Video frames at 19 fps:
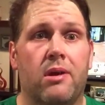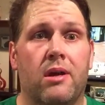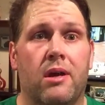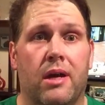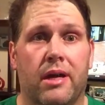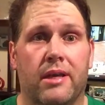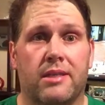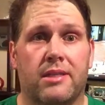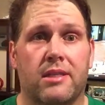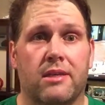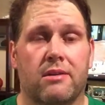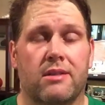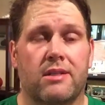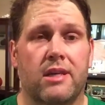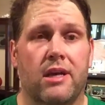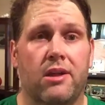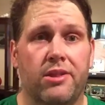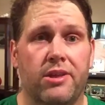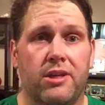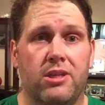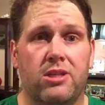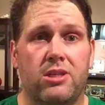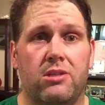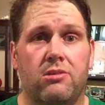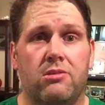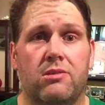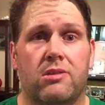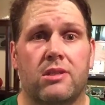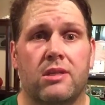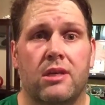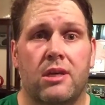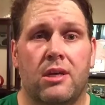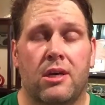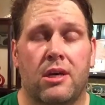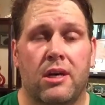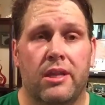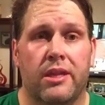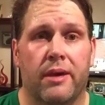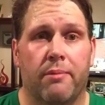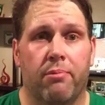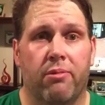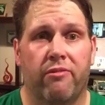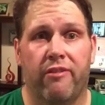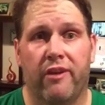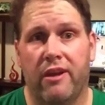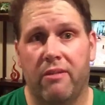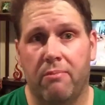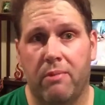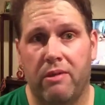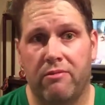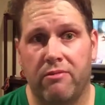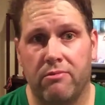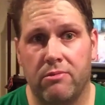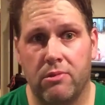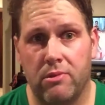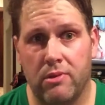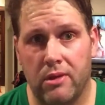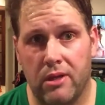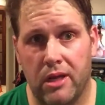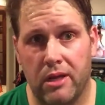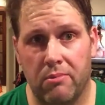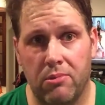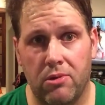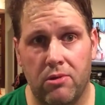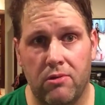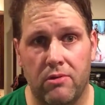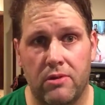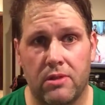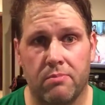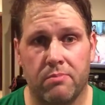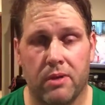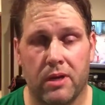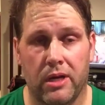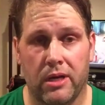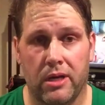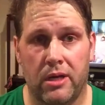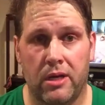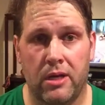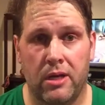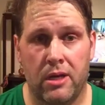I had serious health issues that prevented me from doing a lot of moves, but